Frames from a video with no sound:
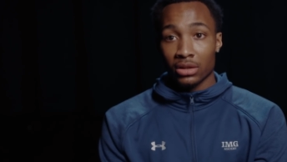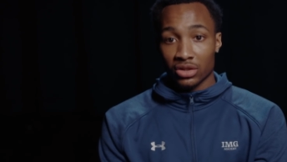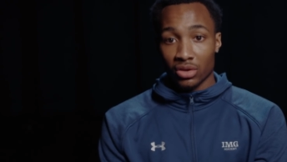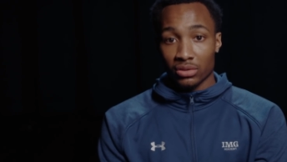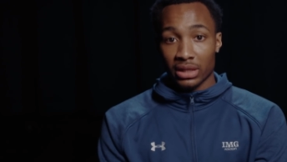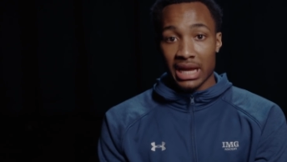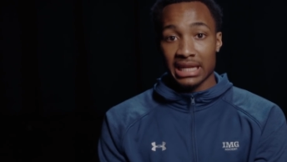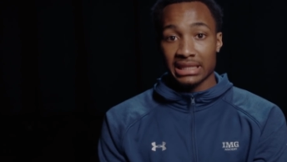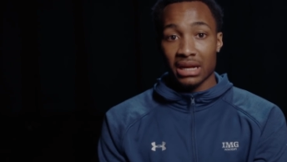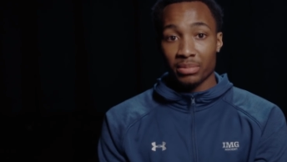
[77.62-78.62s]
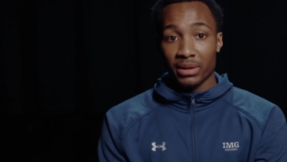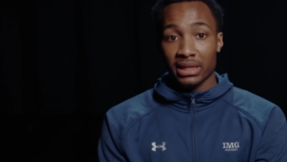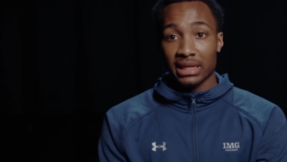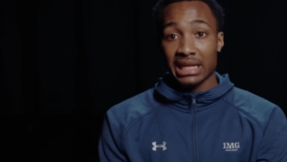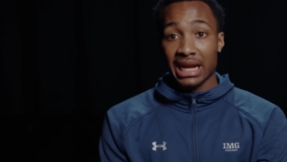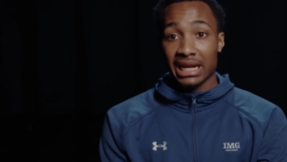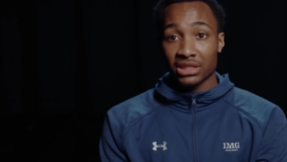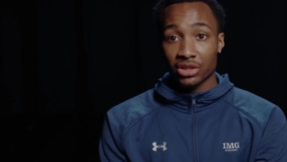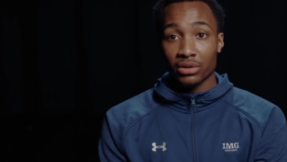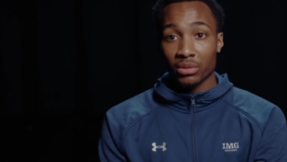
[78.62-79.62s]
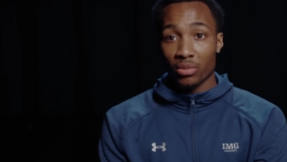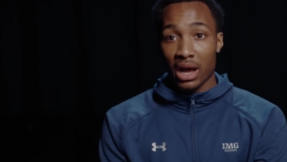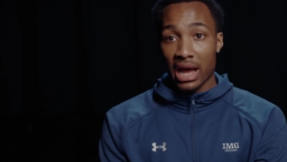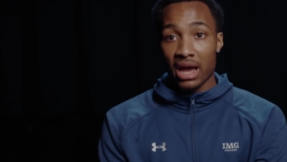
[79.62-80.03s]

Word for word: So the guys that I'm playing against, I got to show them why I